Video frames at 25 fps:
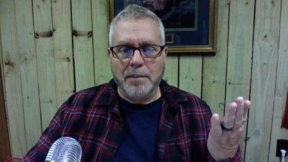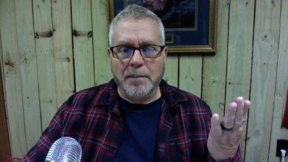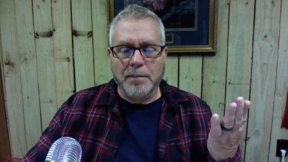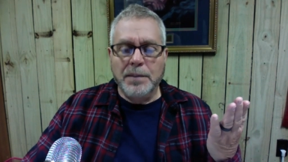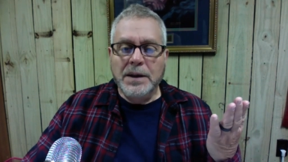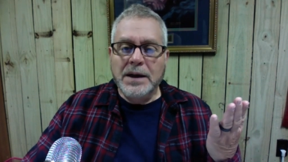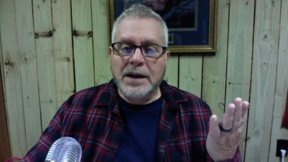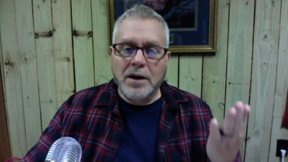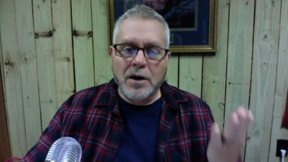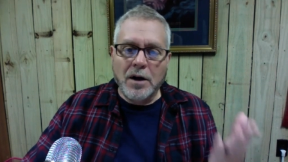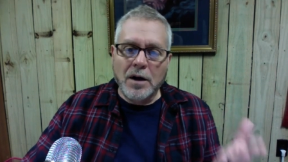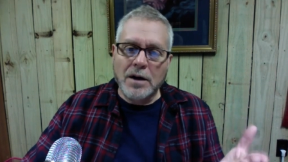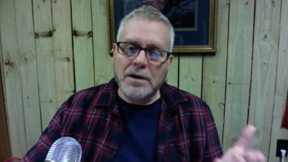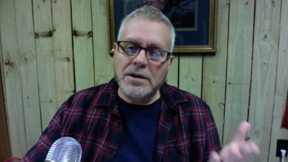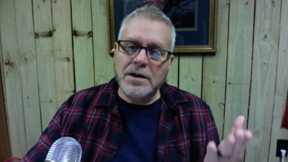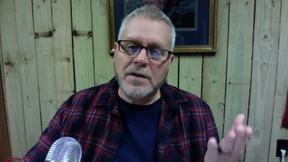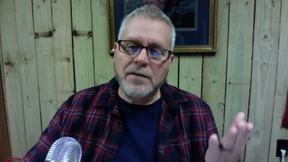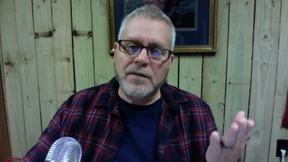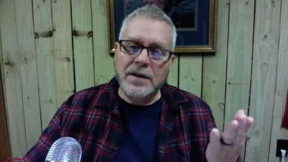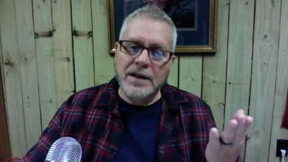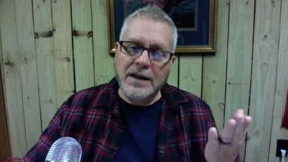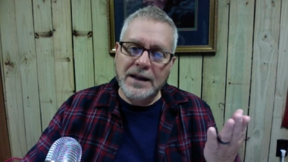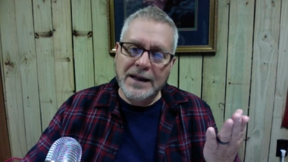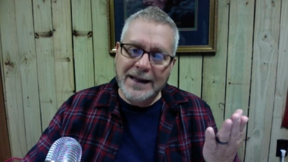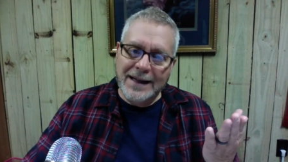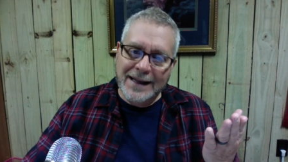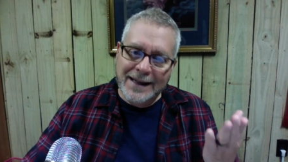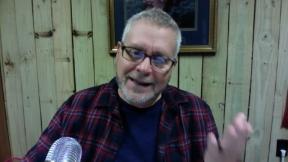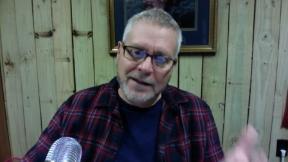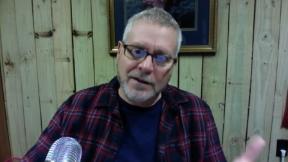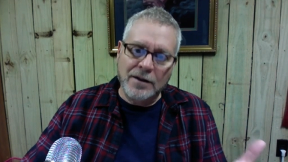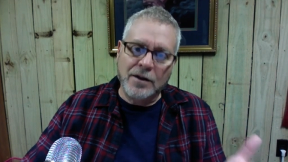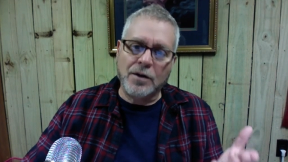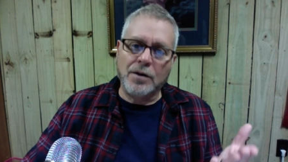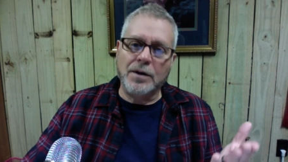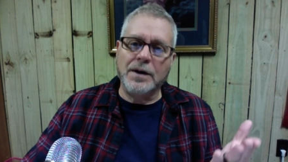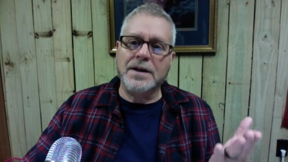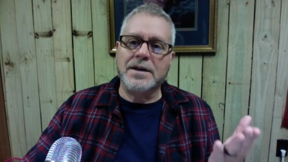because of the
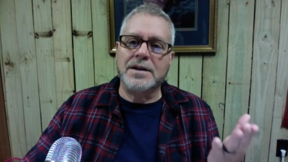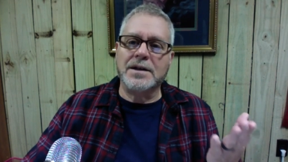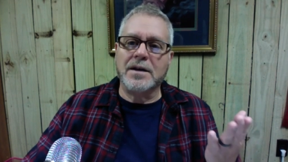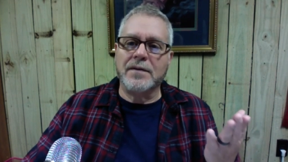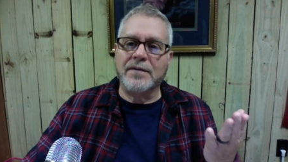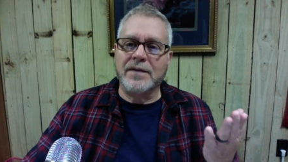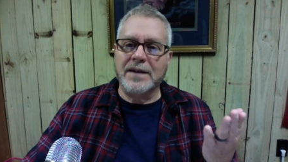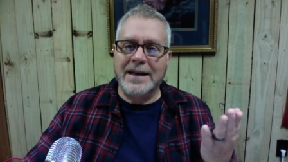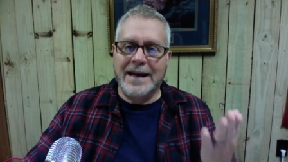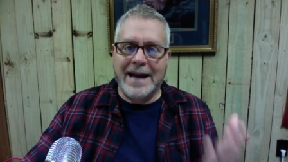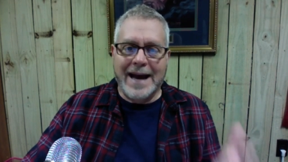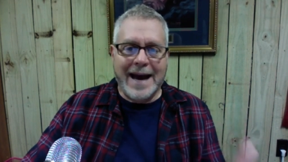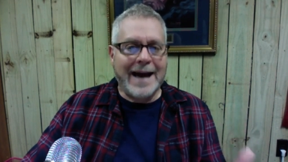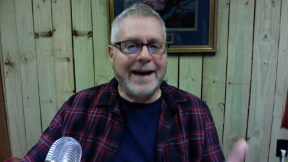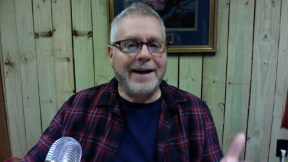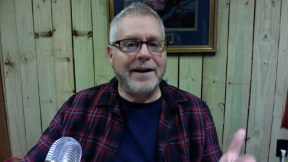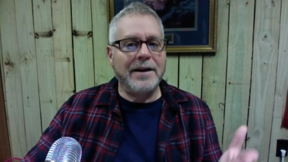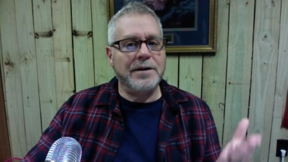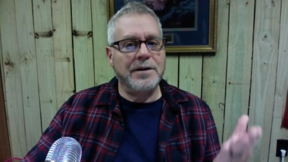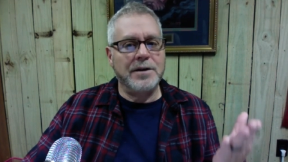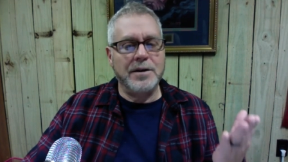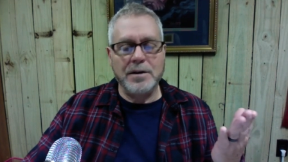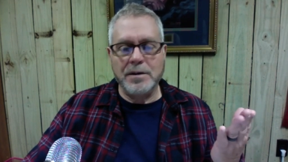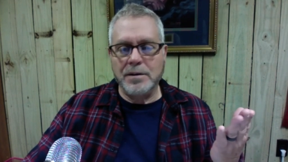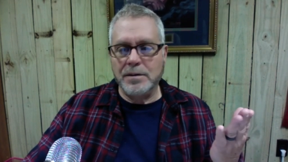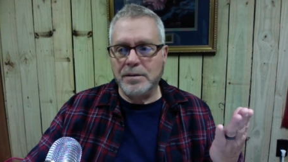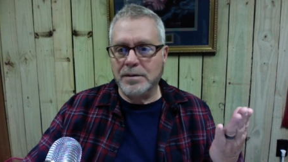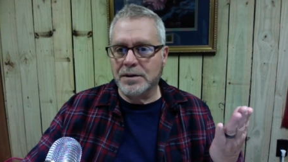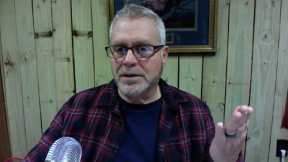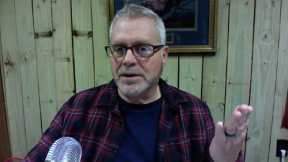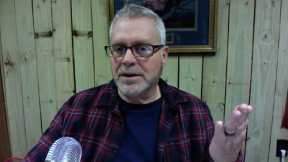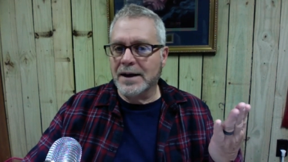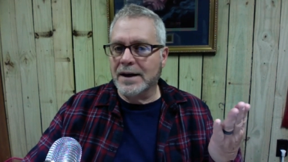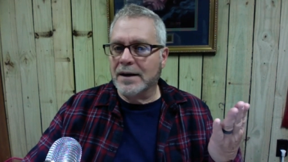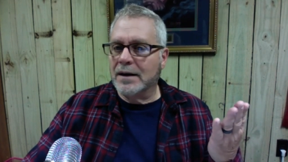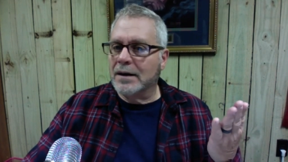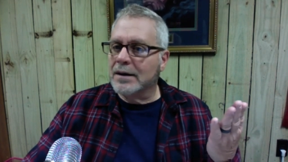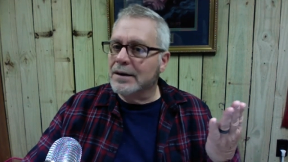increase of the
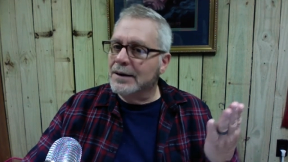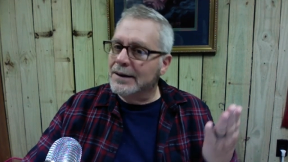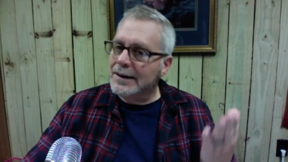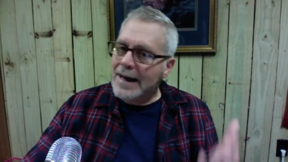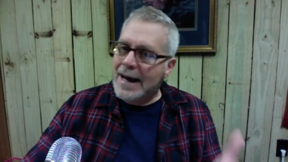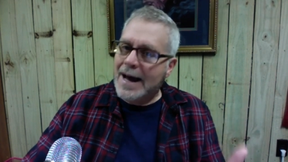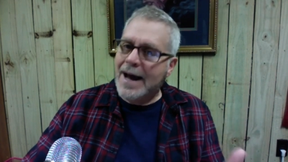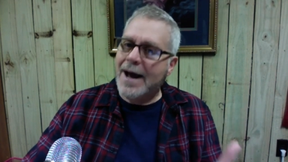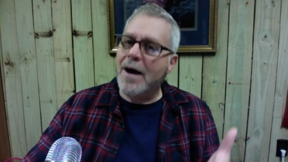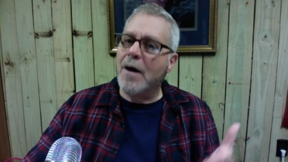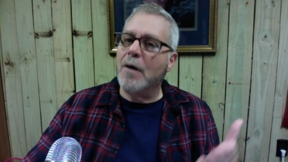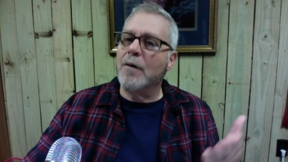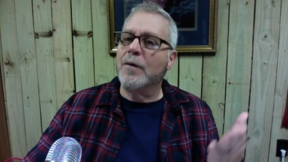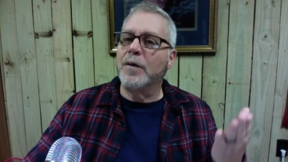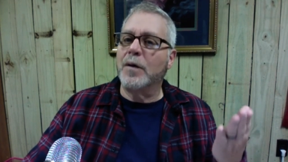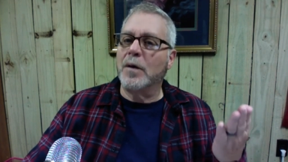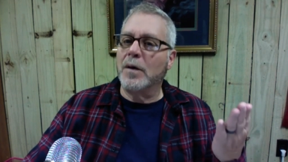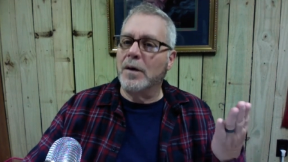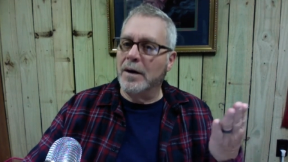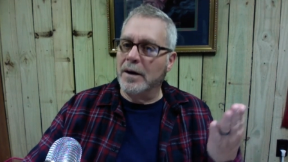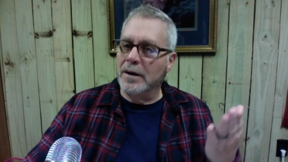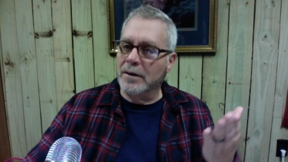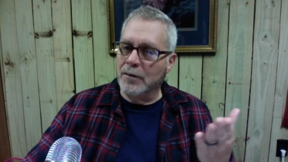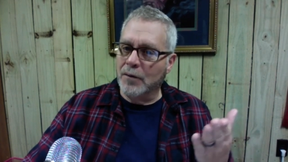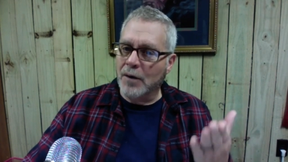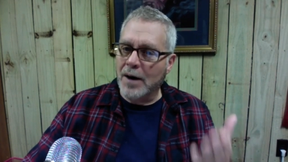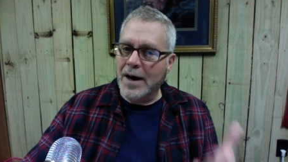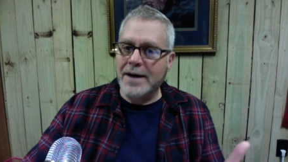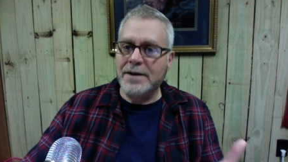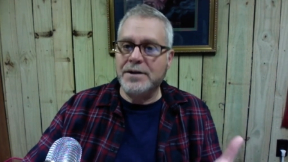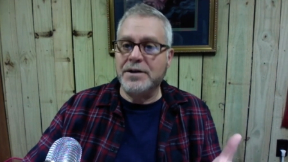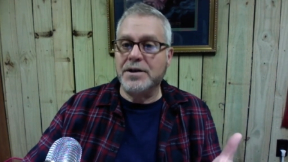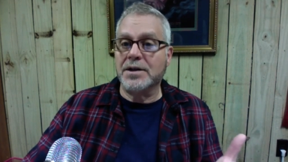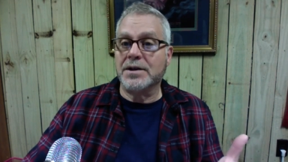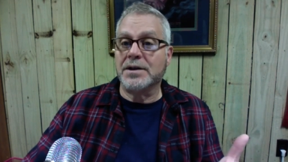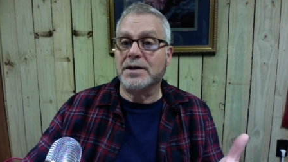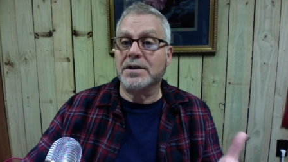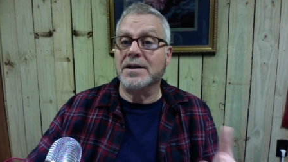attitudes that allow for
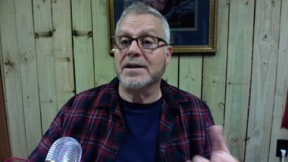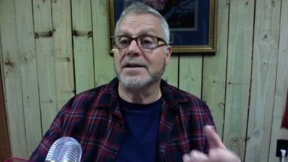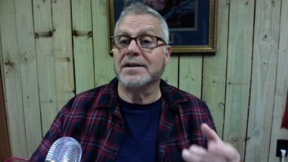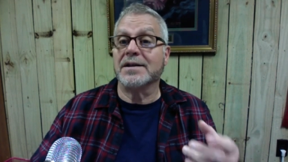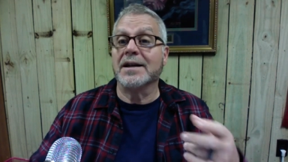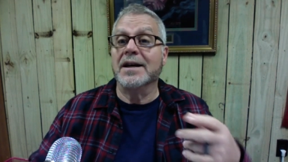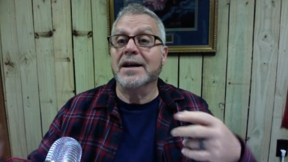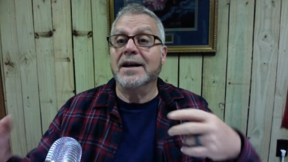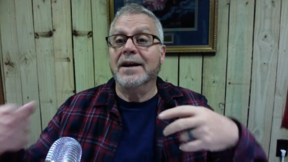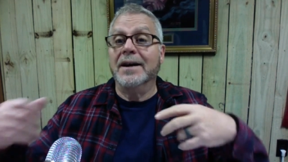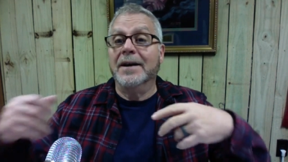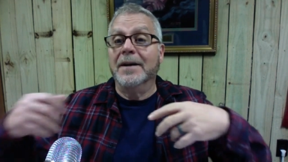unrighteousness,